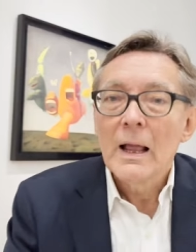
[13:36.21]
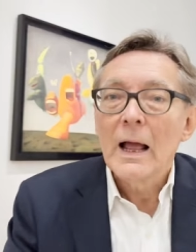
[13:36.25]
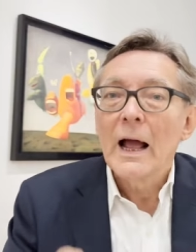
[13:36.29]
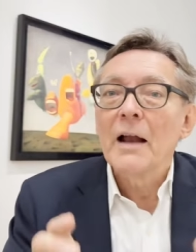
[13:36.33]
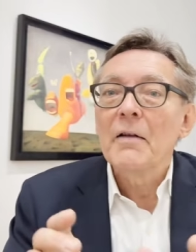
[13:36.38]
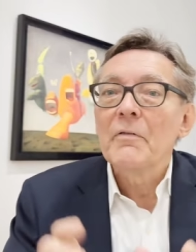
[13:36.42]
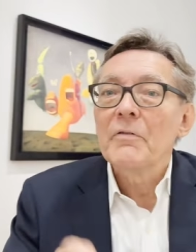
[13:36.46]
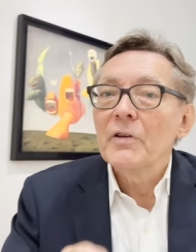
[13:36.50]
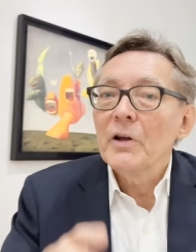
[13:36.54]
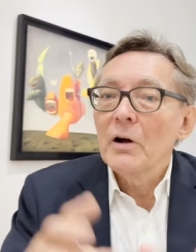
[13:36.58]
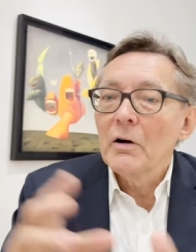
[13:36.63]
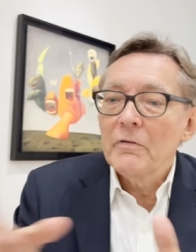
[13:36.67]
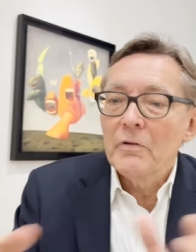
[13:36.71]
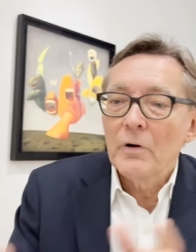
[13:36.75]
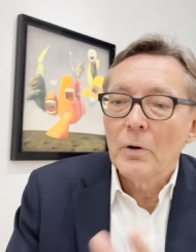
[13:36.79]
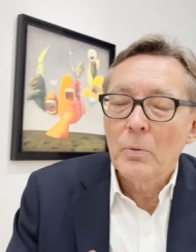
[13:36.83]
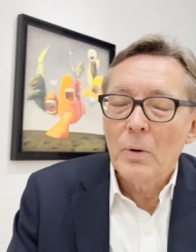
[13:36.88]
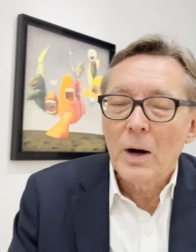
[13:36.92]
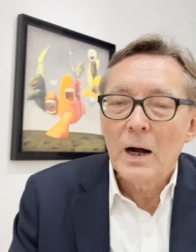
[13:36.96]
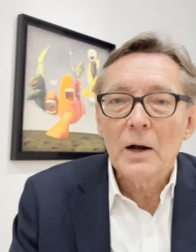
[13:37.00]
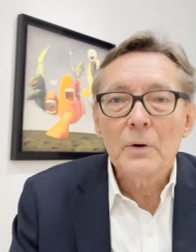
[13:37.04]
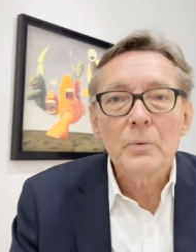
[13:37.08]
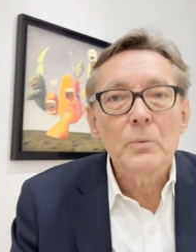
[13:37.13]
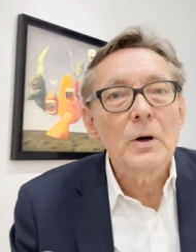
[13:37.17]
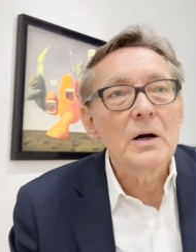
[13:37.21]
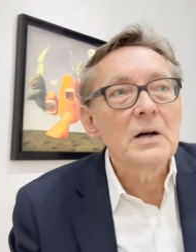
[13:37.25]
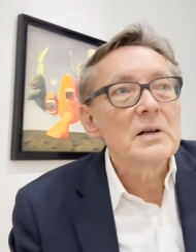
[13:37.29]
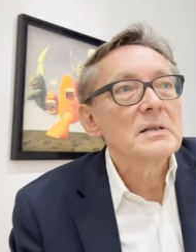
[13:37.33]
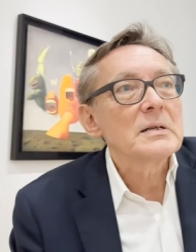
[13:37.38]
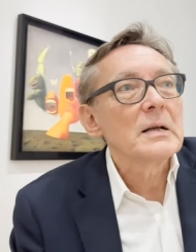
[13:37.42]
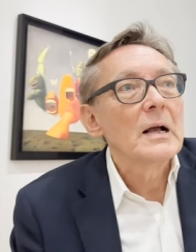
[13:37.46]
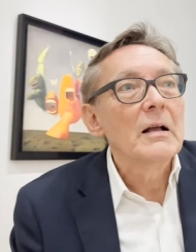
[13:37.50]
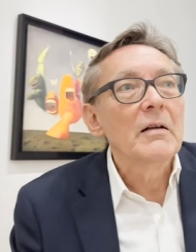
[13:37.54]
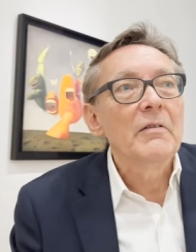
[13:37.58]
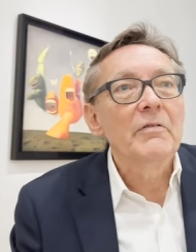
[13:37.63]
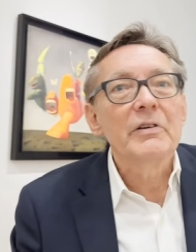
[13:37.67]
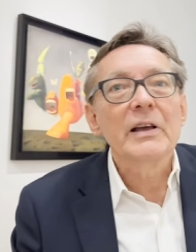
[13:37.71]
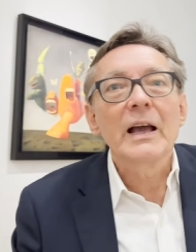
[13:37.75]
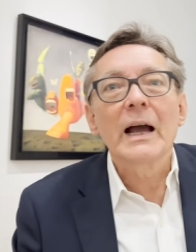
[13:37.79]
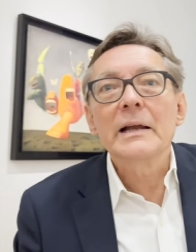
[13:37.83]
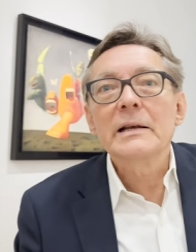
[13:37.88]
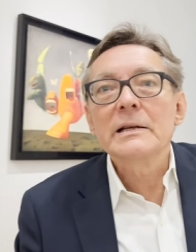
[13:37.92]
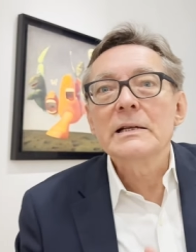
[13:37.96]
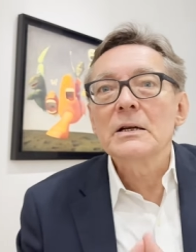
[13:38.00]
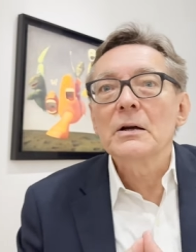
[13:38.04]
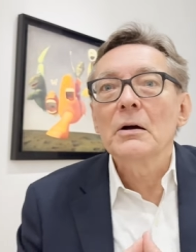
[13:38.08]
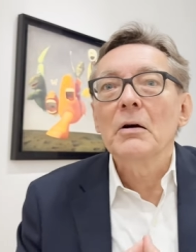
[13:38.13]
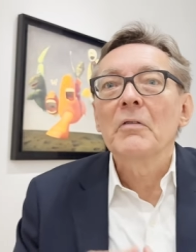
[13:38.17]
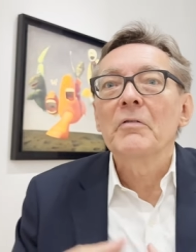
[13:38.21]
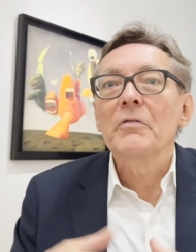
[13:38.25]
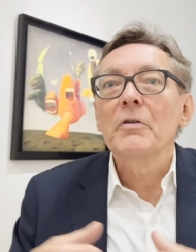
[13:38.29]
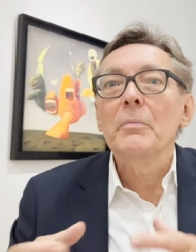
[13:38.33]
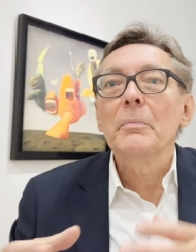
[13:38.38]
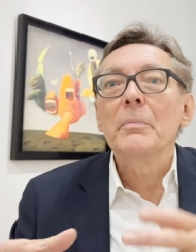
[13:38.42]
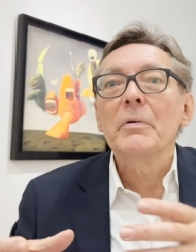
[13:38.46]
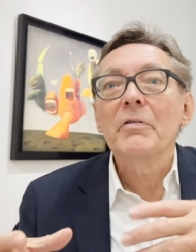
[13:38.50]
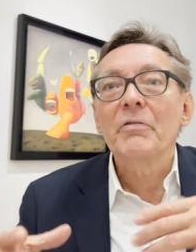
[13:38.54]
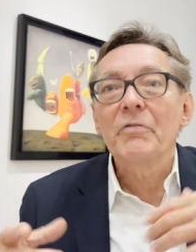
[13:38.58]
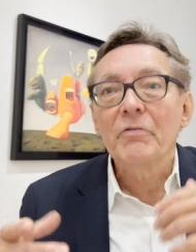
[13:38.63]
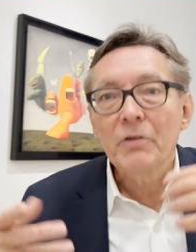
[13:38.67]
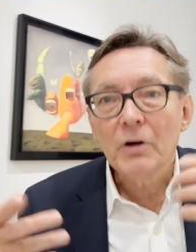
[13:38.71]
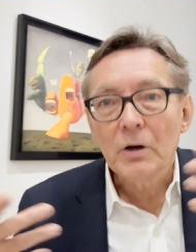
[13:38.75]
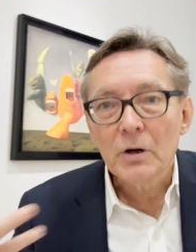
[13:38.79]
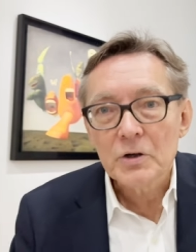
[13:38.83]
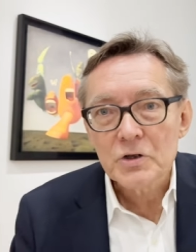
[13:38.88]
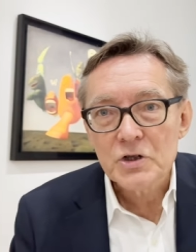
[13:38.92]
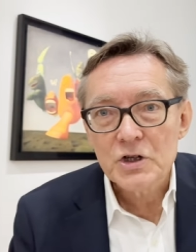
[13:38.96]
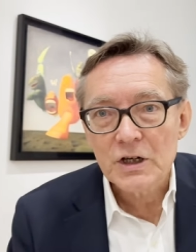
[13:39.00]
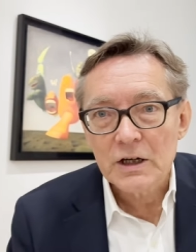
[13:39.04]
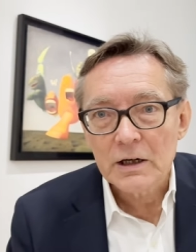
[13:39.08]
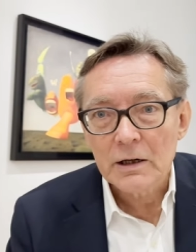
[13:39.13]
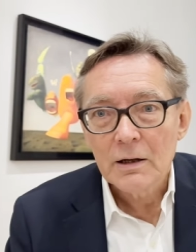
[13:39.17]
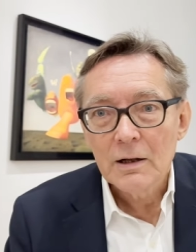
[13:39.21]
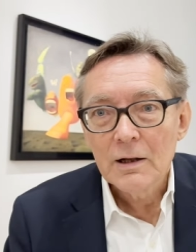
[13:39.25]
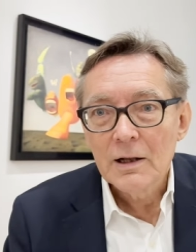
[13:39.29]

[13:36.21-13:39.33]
And the other one was the idea of a mythology